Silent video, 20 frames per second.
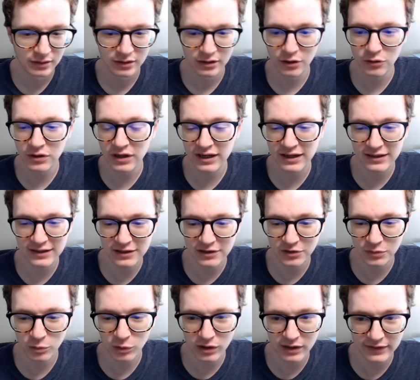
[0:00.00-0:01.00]
Okay,
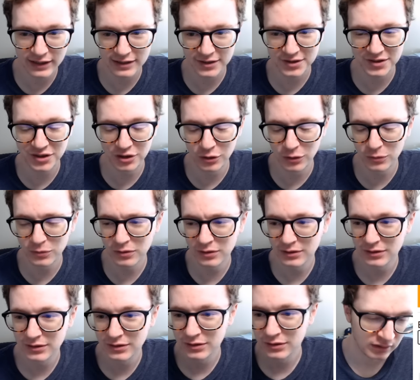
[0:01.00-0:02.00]
he's 1, that's 2.
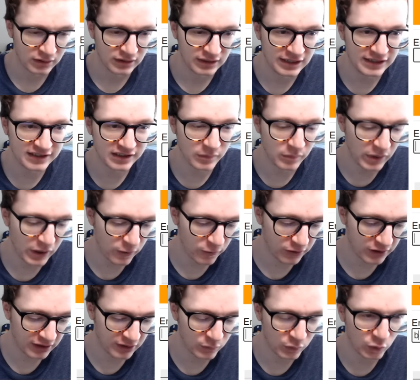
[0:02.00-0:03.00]
He's
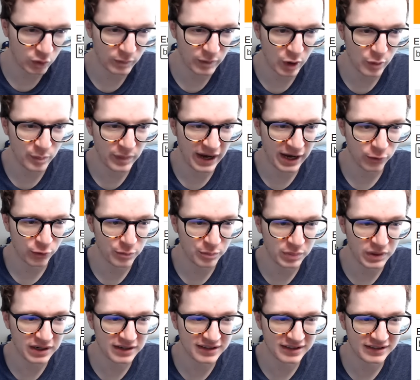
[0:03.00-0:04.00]
American, but what about Byron
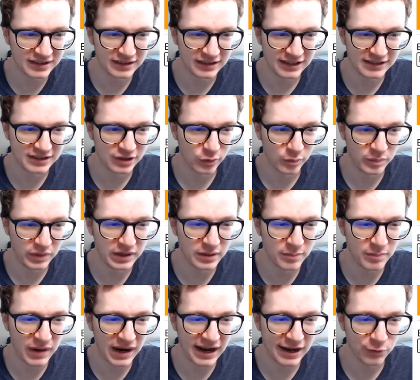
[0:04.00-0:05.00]
Buxton? Has there been a
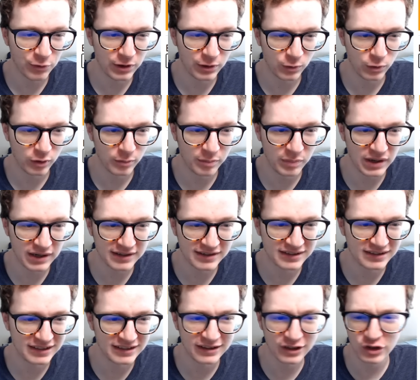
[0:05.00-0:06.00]
Byron or a
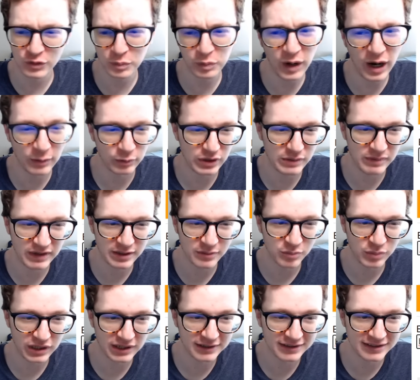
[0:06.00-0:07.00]
Buxton? There's probably been a
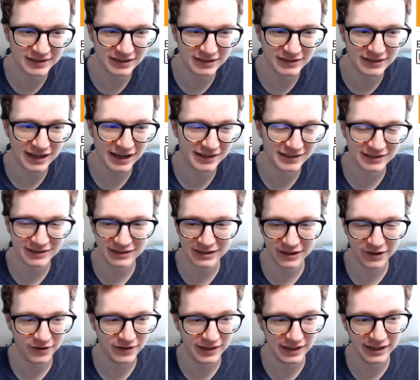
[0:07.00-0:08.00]
Buxton, hasn't
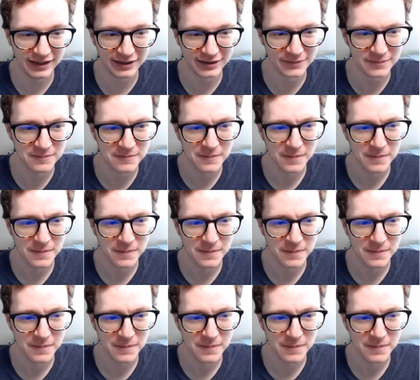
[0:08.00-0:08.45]
there? Yeah.